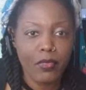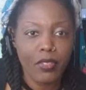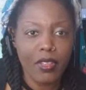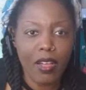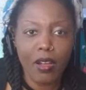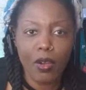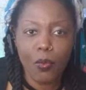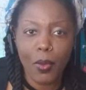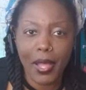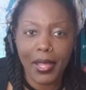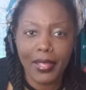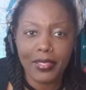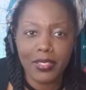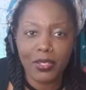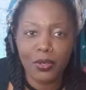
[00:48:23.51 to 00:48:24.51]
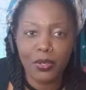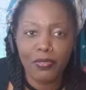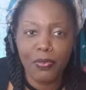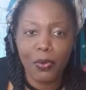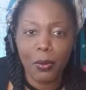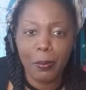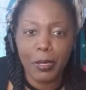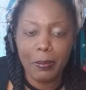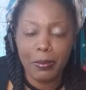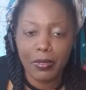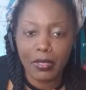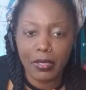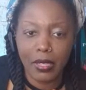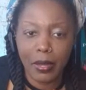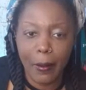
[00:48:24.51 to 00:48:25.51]
Y'all, why is it only 4 people
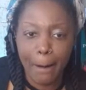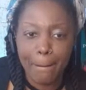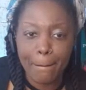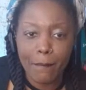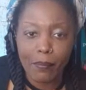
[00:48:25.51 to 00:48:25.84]
in there?